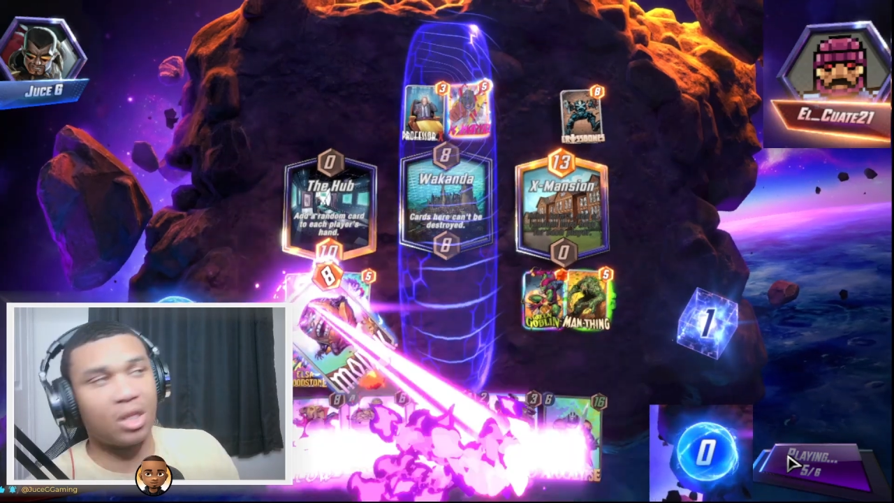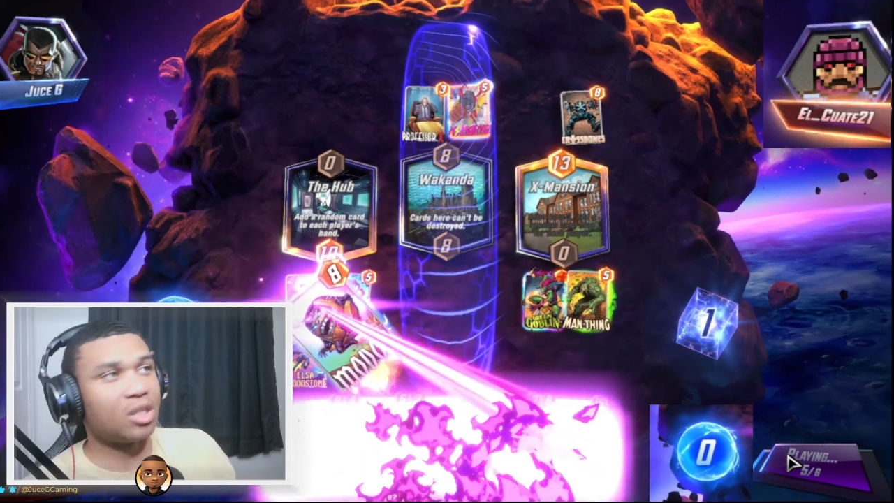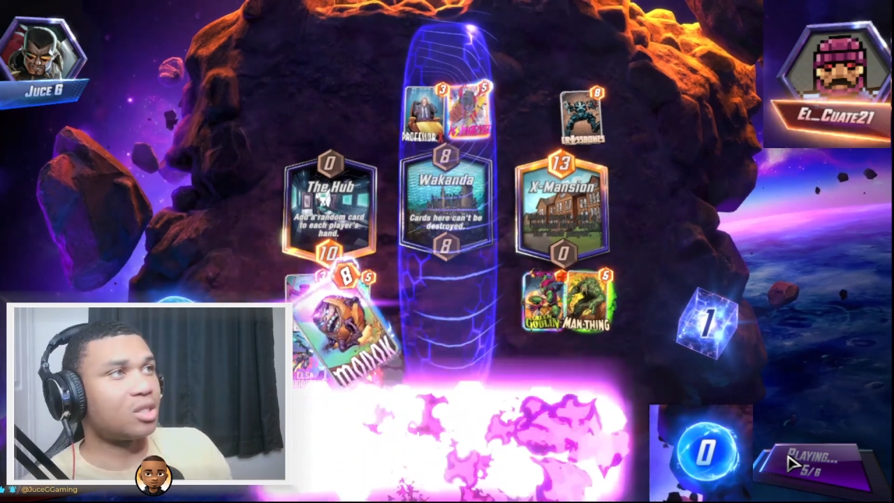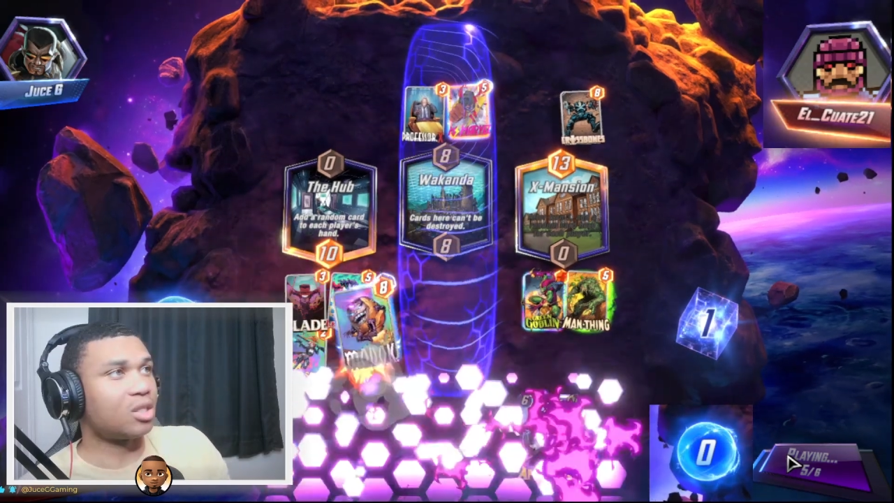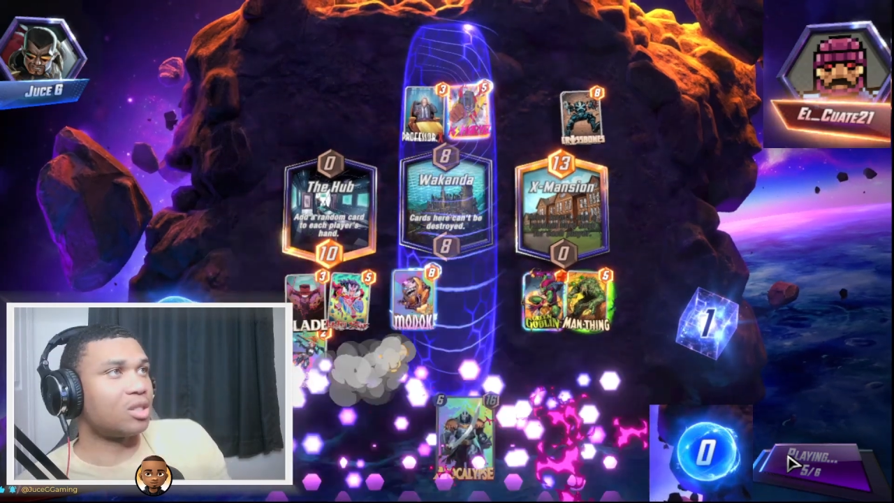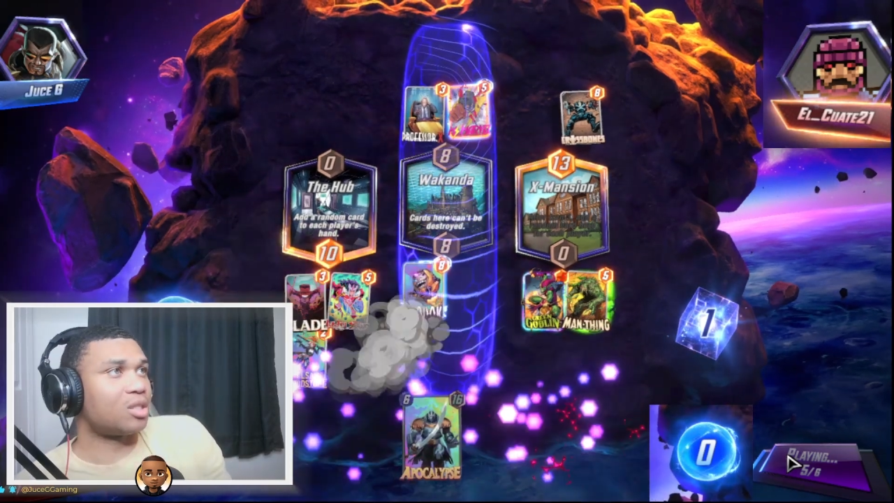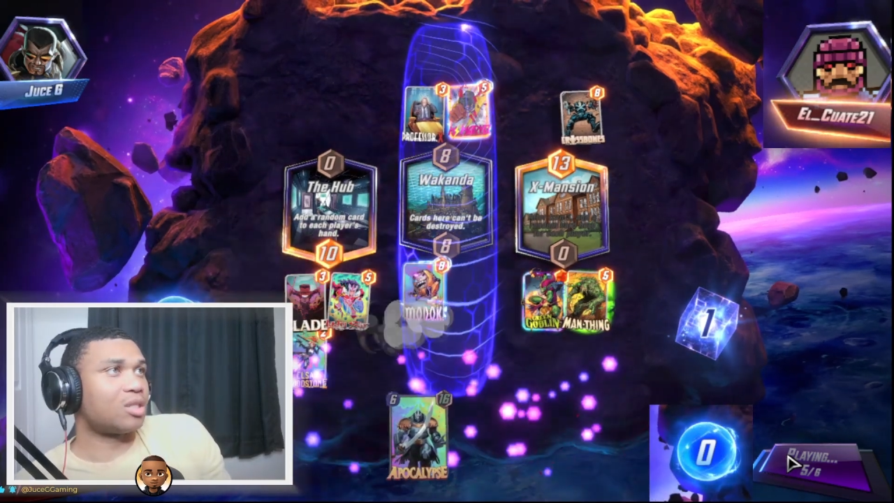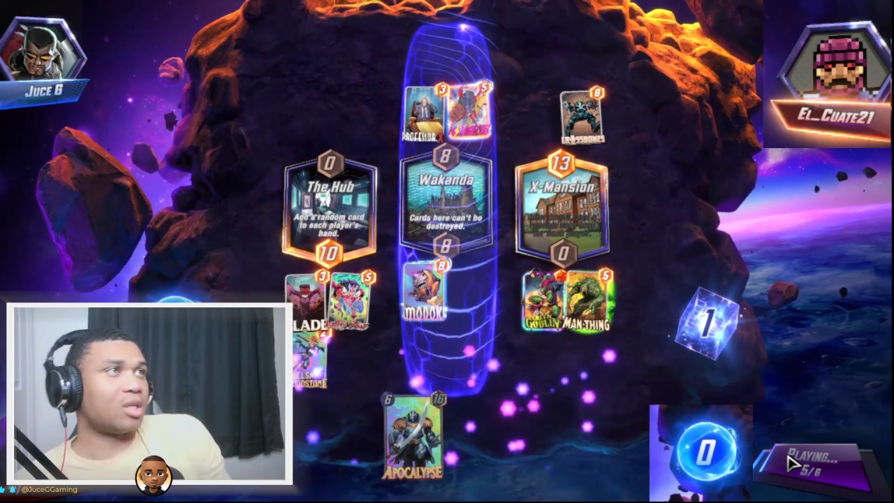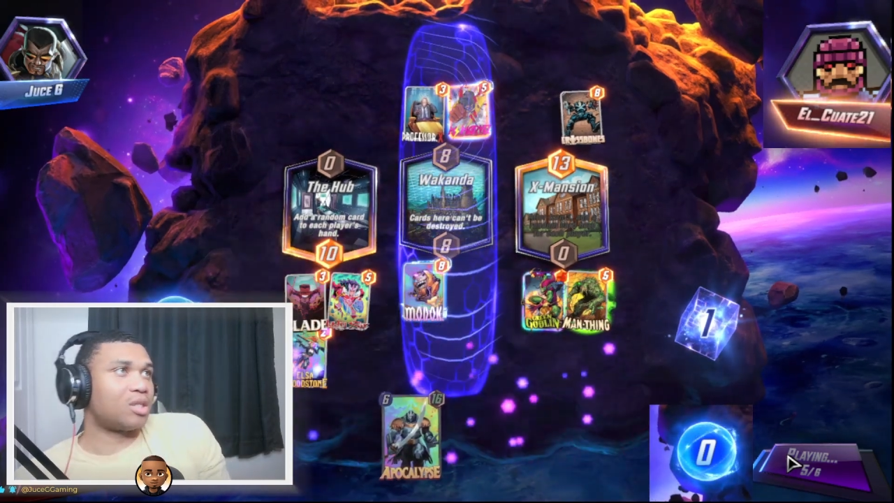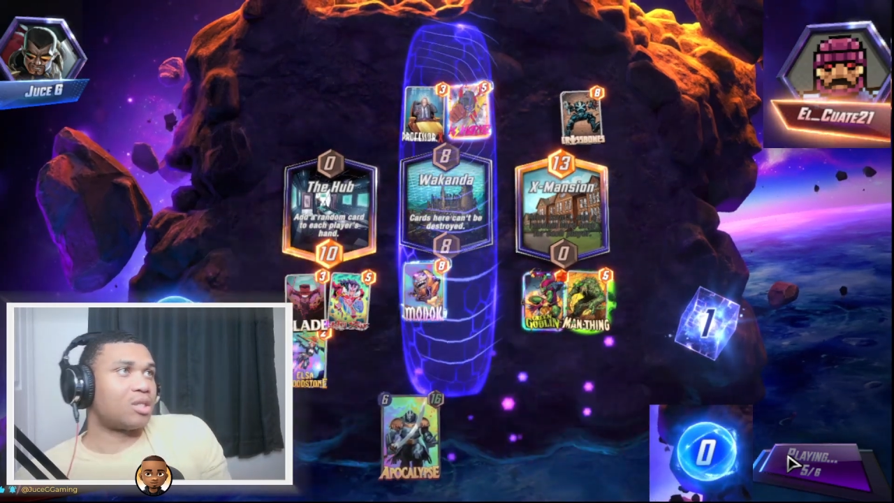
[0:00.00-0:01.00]

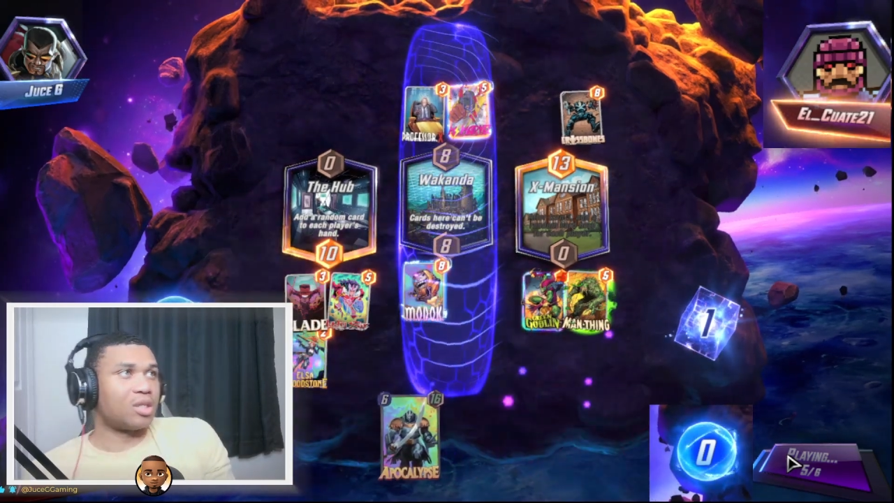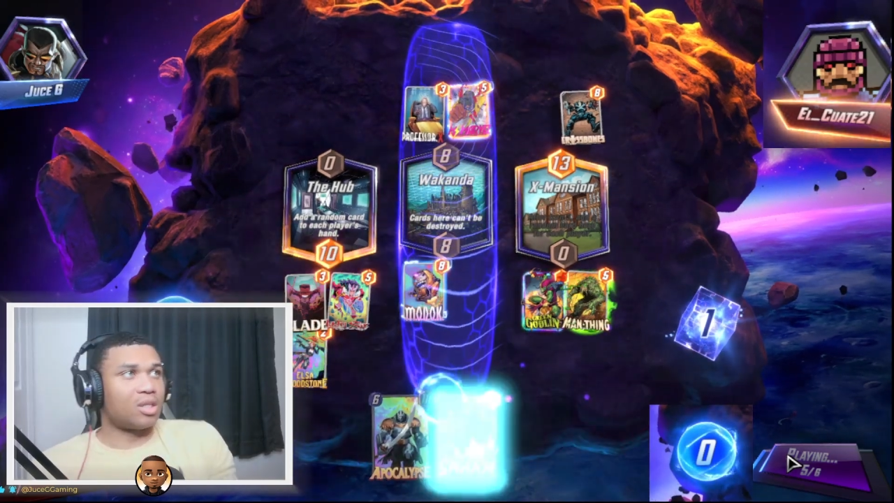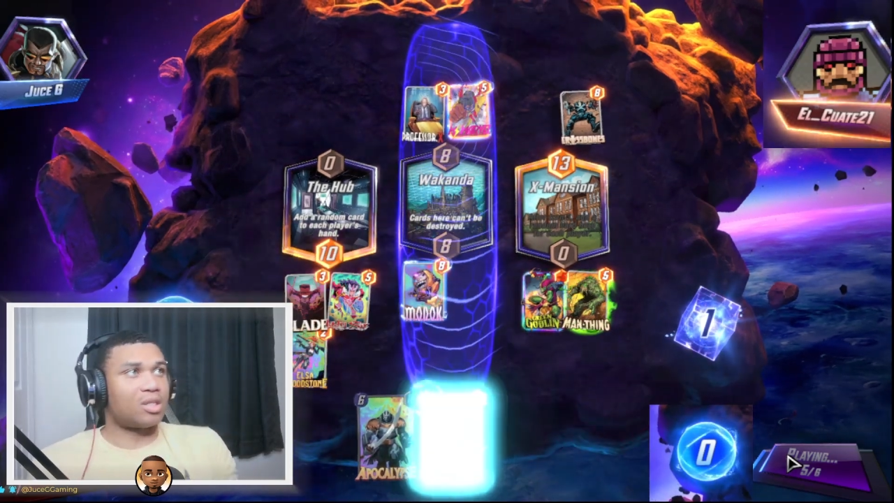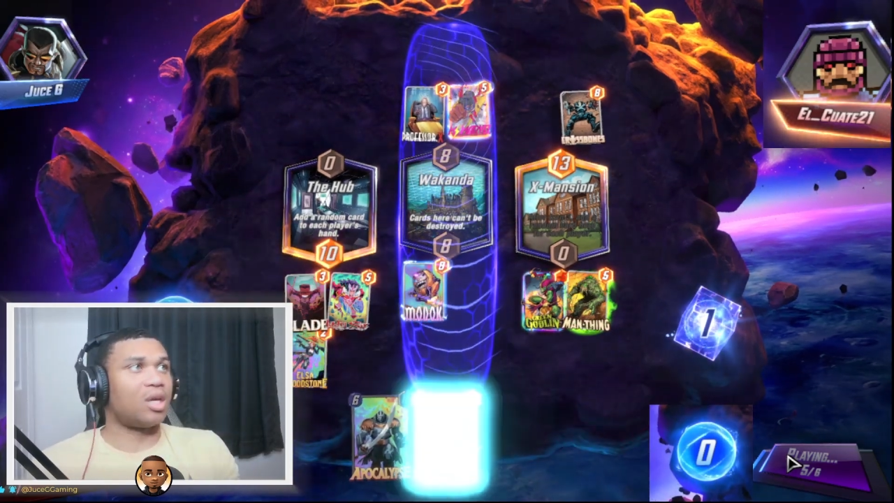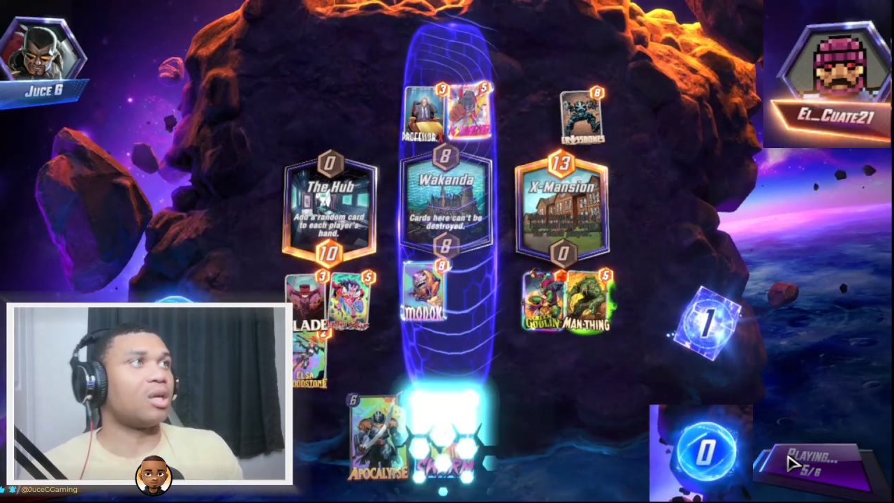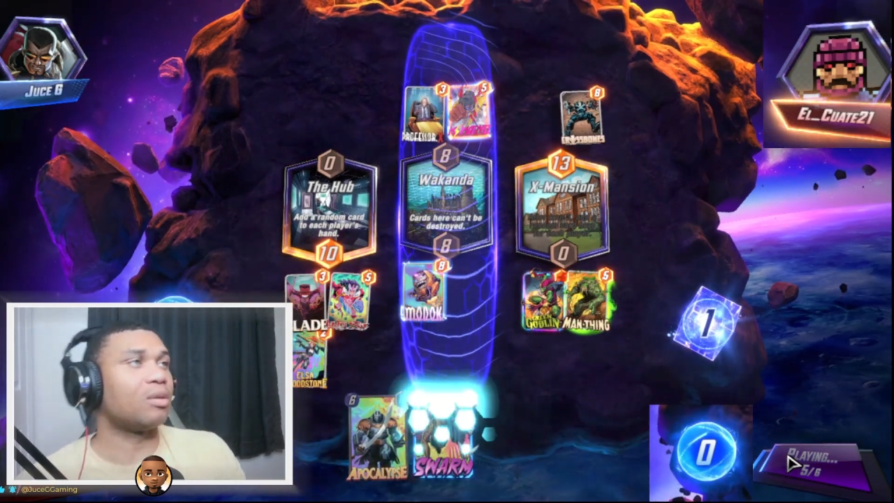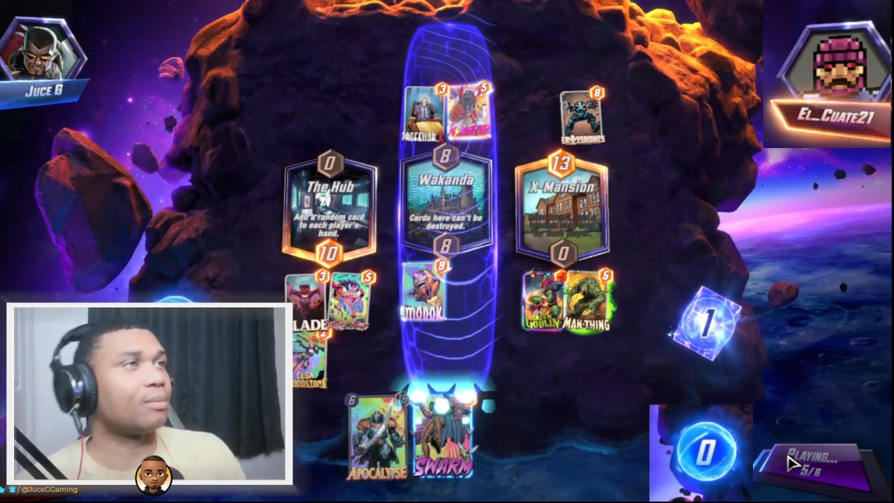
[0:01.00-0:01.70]
it's it.